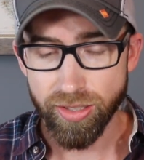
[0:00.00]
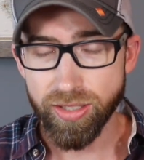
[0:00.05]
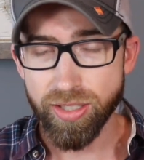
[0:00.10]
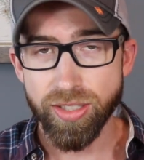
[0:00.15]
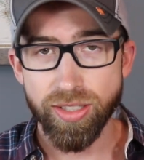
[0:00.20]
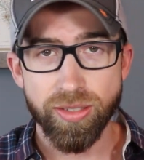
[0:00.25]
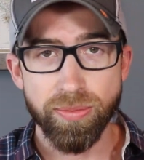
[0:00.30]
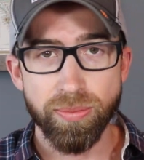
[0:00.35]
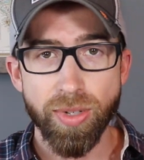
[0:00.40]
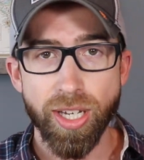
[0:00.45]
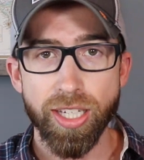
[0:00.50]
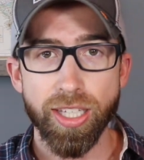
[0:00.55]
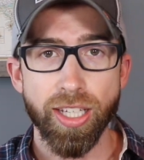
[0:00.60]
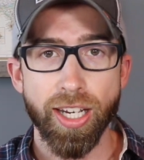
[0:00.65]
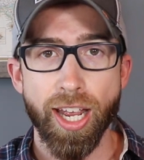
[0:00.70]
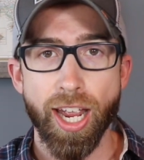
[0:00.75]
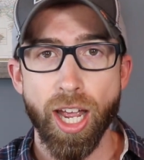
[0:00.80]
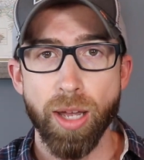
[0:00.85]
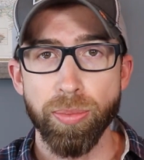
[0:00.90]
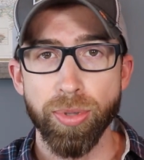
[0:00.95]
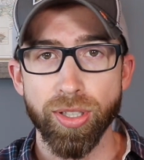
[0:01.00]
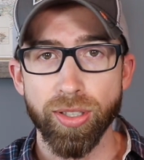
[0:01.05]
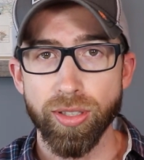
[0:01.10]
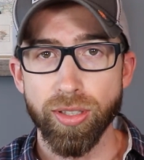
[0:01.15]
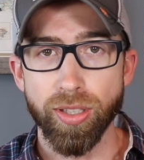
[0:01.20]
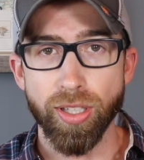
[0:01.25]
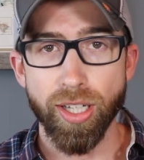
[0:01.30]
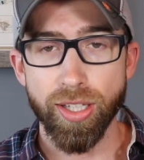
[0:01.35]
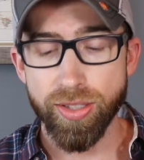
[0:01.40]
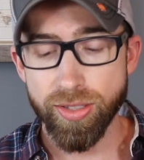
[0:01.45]
Just make it happen.
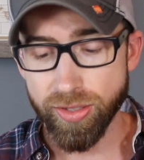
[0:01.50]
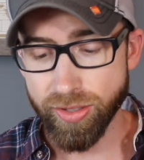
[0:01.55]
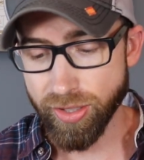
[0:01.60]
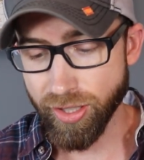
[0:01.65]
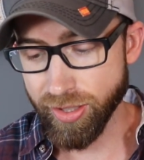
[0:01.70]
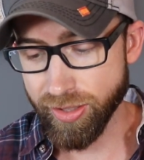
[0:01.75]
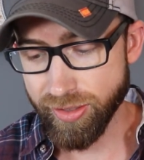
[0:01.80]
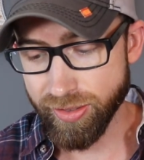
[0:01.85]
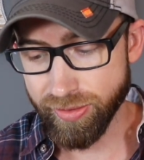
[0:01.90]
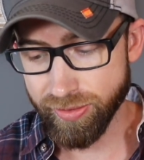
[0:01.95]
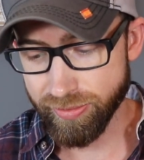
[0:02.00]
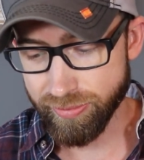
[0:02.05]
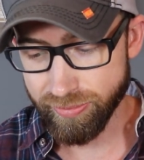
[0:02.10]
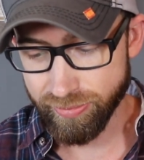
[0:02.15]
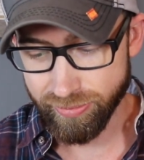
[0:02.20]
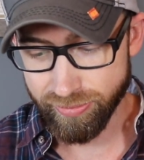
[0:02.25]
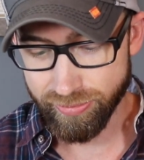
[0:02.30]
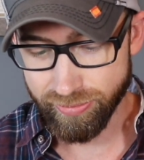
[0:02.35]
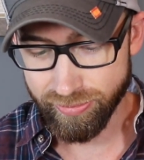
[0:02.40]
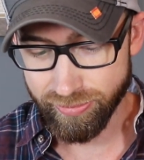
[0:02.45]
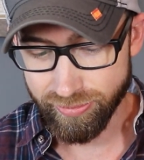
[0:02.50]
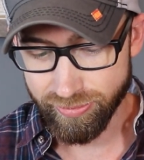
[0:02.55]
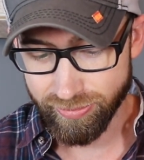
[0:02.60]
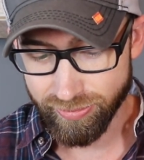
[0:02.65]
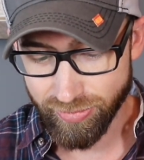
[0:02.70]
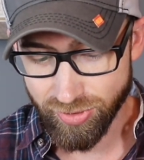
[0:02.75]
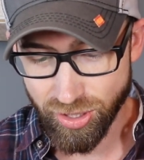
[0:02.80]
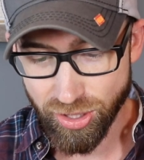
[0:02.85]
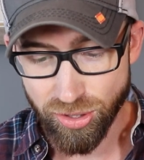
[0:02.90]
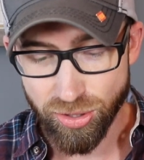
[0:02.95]

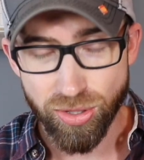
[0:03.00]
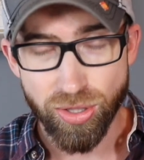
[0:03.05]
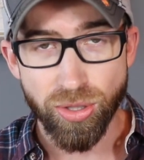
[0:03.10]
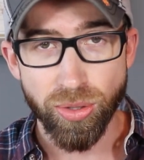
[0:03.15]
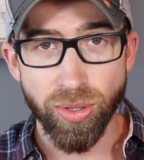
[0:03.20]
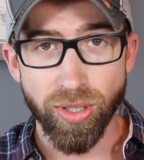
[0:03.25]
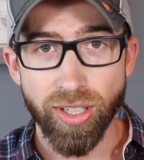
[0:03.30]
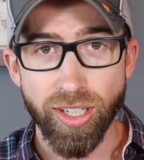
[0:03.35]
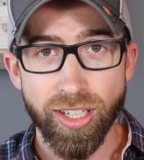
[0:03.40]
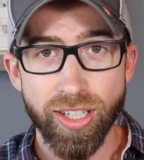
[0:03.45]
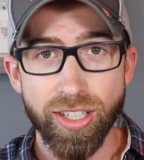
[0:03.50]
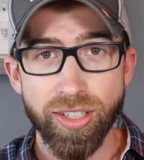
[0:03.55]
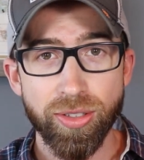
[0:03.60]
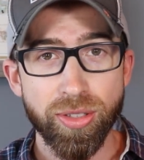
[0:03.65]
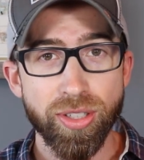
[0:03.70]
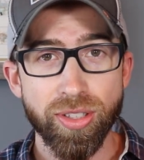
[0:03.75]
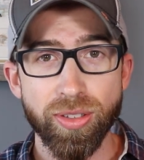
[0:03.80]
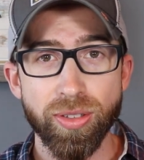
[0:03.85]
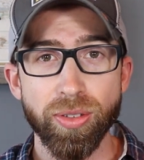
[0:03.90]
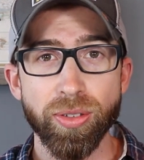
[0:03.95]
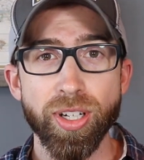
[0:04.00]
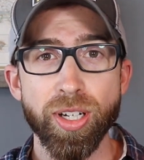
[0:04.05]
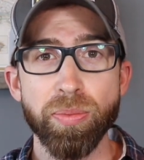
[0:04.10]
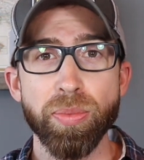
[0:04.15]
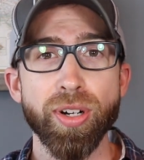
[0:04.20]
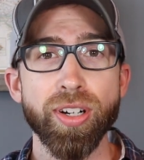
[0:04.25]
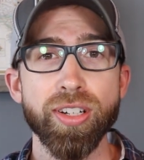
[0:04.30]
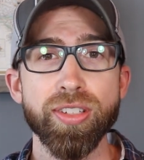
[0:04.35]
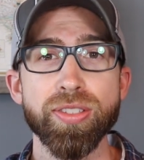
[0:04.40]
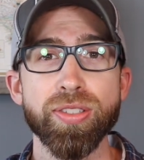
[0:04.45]
Just do it. And the great
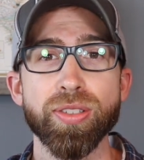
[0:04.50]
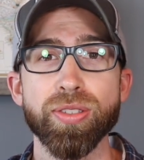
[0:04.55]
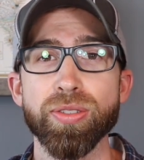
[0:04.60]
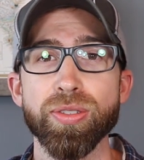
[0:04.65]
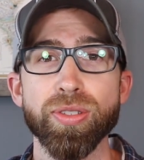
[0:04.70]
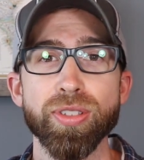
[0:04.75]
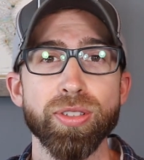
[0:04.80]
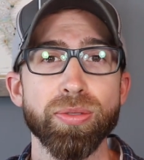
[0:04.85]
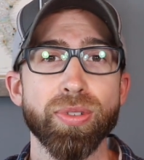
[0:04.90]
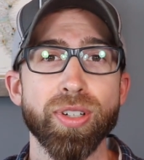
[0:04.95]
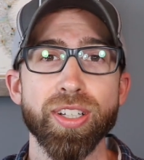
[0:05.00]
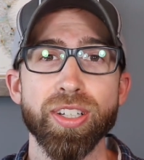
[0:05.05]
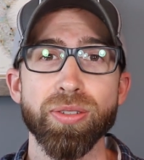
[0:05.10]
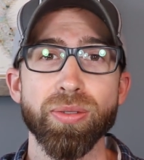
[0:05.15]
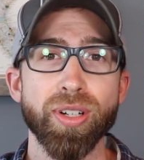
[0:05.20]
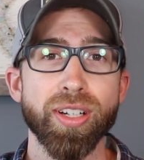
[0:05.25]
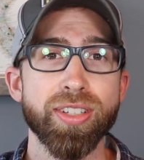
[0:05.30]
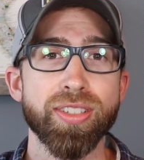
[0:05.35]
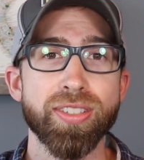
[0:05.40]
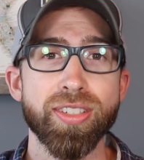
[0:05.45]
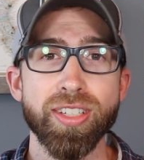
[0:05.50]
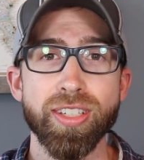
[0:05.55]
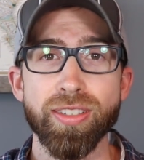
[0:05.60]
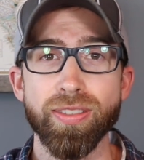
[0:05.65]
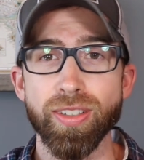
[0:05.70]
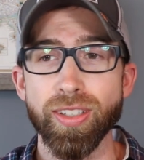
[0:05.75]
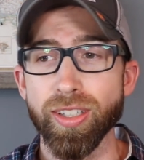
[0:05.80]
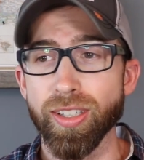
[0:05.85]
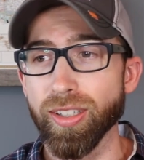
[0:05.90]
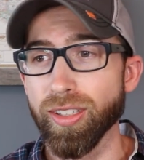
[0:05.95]
part is you can do this while you watch
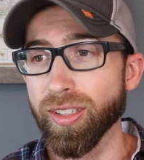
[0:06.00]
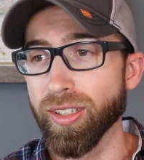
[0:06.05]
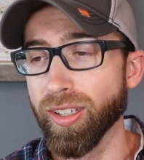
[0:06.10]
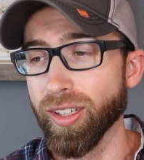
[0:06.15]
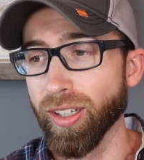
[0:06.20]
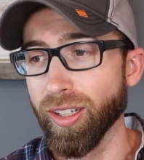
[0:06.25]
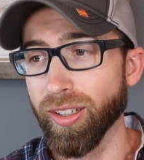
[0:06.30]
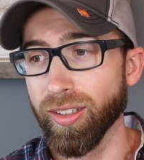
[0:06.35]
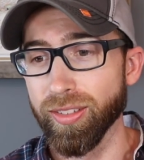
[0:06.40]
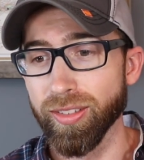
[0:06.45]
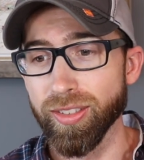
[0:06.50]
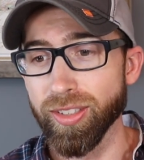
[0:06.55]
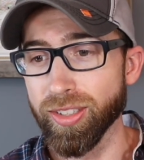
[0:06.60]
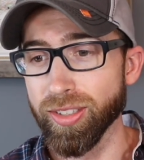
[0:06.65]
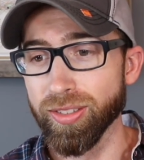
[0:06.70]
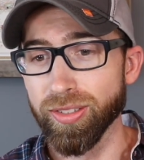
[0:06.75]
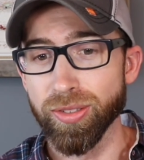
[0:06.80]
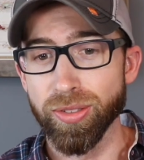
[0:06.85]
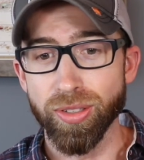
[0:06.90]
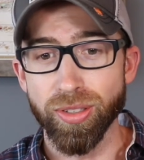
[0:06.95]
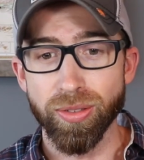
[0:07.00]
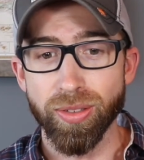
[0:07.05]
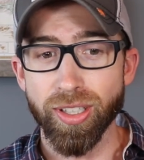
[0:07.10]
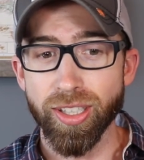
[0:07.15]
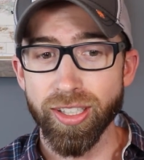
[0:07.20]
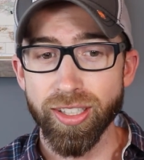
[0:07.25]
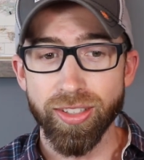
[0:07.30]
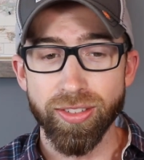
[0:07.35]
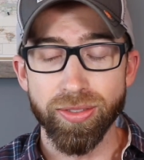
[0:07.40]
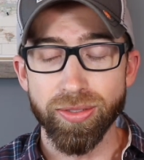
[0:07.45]
TV. You can do it
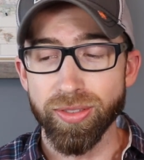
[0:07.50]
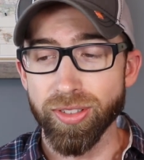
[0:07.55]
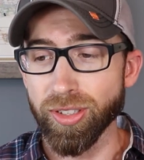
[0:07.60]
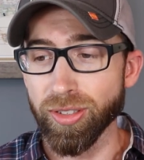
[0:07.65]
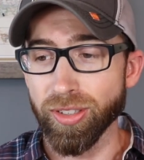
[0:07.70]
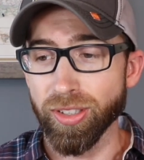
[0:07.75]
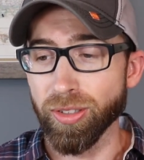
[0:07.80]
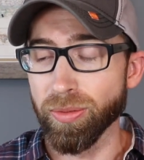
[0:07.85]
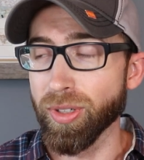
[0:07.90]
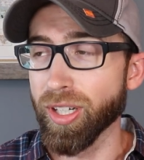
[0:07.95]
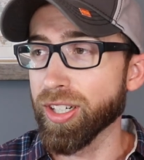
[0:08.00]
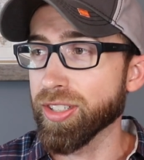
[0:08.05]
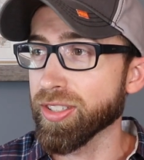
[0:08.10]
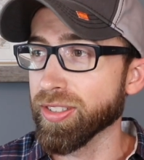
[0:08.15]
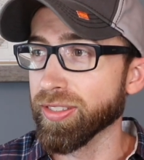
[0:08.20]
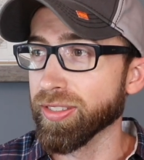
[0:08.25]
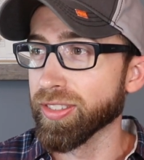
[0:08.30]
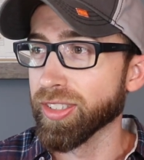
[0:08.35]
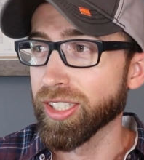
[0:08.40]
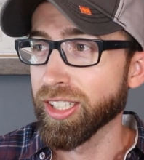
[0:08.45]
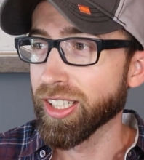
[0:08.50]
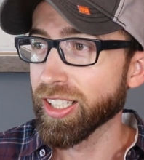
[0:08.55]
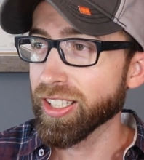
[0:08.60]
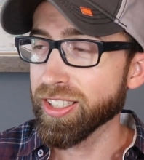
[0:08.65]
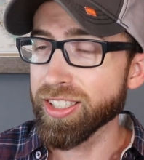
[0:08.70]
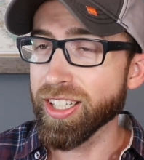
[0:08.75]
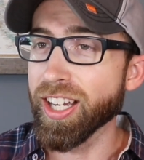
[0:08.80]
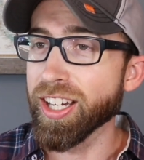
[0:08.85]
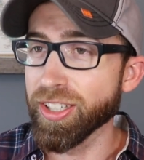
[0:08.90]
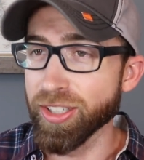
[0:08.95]
while you're watching
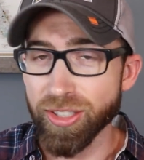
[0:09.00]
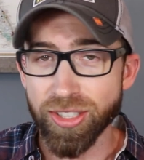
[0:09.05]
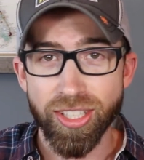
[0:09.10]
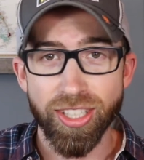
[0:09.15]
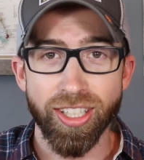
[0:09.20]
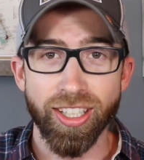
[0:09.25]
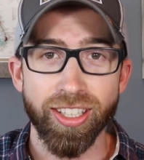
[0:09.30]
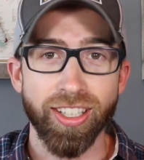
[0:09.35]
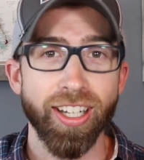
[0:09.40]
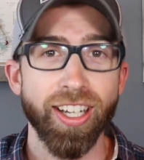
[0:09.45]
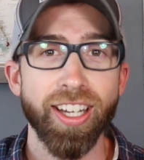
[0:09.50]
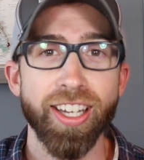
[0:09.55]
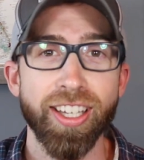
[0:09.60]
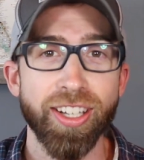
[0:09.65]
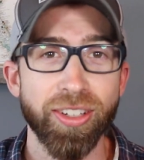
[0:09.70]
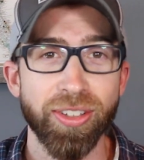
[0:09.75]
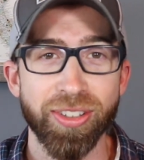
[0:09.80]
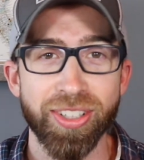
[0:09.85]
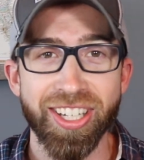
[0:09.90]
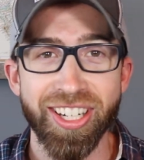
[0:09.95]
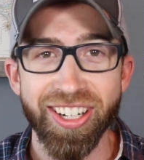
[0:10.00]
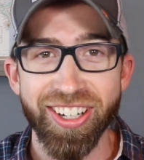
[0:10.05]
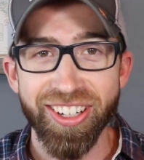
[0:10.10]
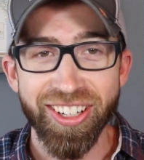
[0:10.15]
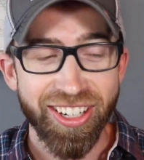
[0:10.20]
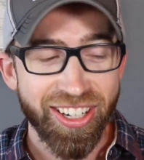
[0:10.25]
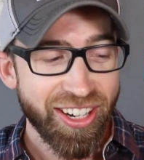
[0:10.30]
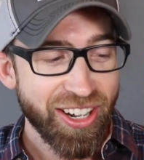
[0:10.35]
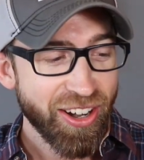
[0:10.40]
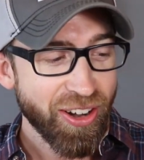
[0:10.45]
Tiger King. I don't
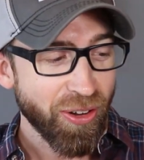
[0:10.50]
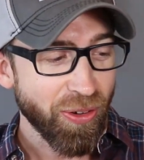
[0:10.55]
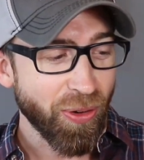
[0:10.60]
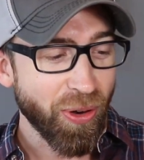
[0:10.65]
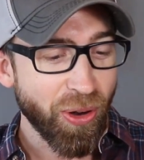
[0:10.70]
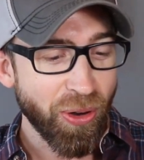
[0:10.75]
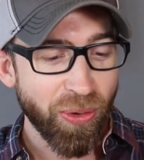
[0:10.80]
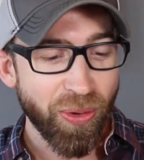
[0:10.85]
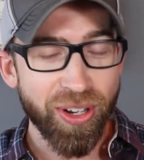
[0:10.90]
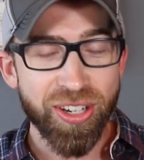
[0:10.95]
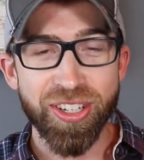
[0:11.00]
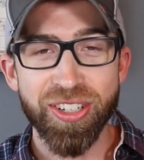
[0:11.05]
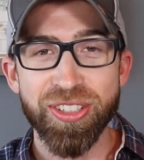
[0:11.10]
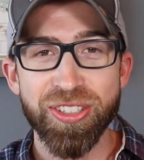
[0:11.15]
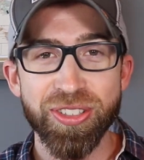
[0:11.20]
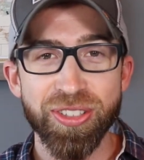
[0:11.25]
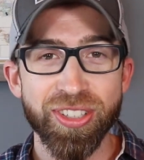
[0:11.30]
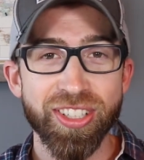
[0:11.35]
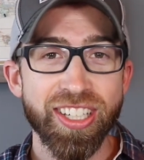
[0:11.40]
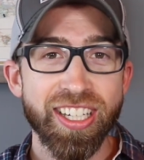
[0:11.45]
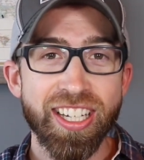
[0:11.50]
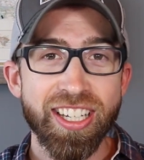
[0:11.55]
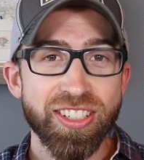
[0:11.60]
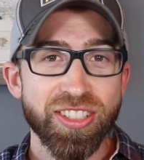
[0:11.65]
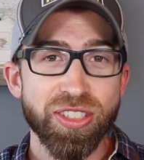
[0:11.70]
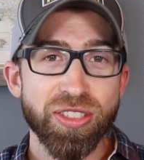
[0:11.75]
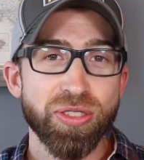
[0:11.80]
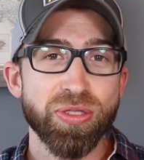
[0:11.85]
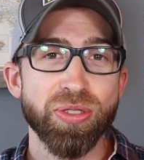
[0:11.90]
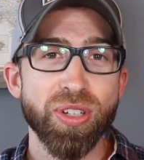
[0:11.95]
care what you're doing.
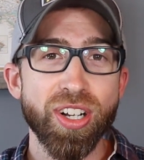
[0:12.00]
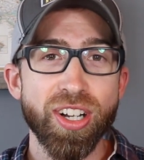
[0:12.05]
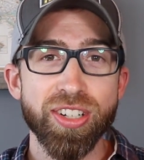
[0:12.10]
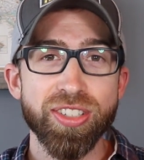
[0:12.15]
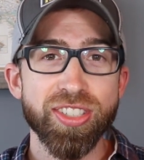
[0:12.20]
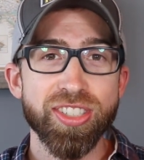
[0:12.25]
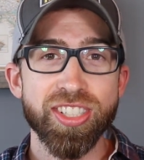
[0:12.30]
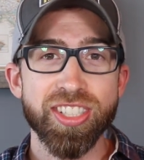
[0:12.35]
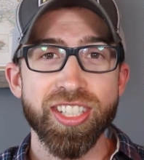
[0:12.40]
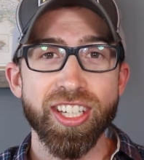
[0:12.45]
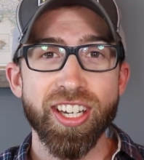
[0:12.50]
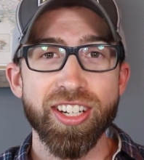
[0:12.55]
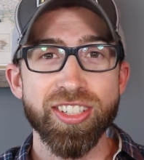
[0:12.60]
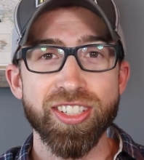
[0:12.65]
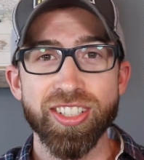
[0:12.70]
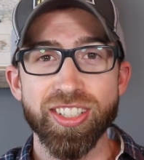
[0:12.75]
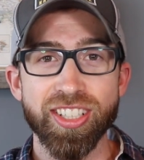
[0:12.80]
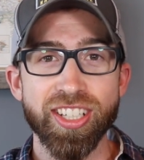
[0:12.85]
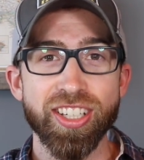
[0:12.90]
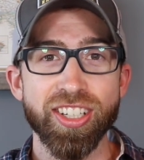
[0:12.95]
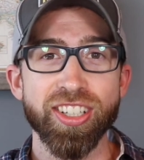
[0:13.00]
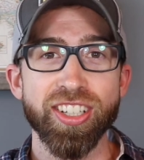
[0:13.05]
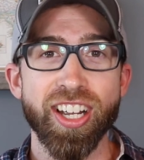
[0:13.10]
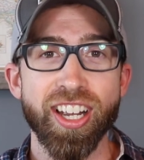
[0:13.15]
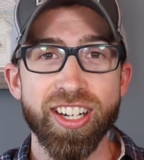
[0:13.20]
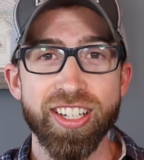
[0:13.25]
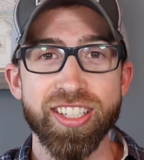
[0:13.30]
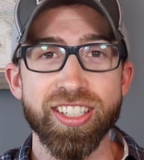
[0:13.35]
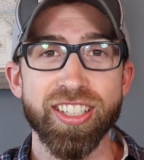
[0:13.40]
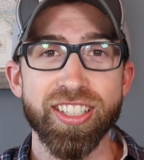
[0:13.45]
Just draw, just sketch, and get your
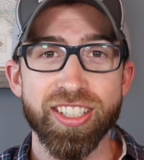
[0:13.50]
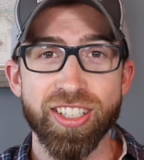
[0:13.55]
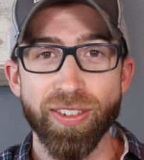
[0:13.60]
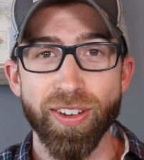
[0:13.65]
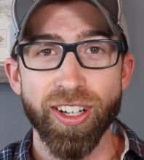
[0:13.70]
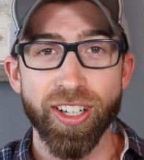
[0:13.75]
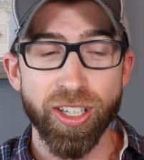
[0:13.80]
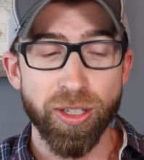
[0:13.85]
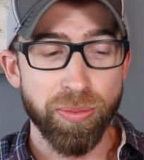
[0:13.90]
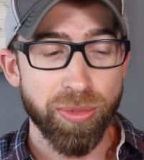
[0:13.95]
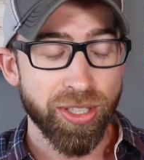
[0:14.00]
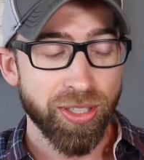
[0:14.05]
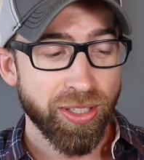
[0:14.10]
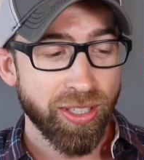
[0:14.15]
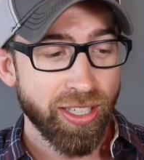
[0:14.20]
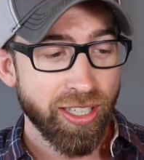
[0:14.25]
idea developed.